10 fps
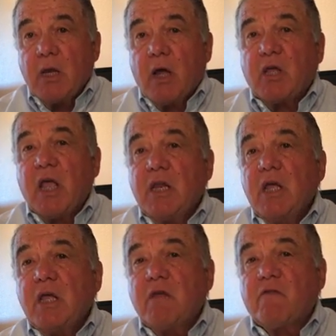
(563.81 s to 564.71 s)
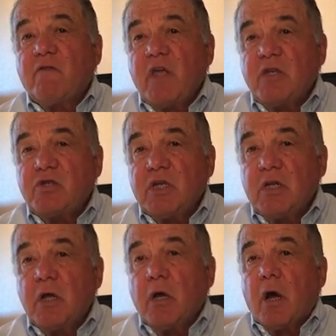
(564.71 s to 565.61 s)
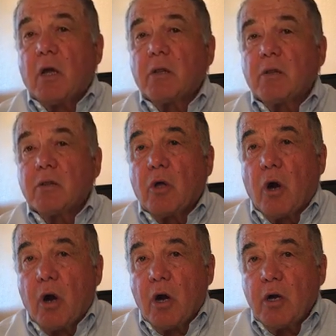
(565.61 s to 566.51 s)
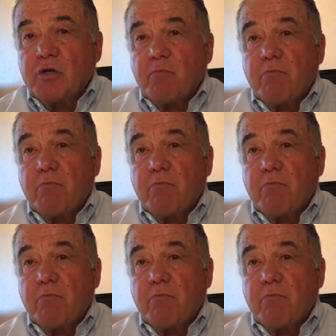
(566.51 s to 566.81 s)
Now, Kenya is facing a large,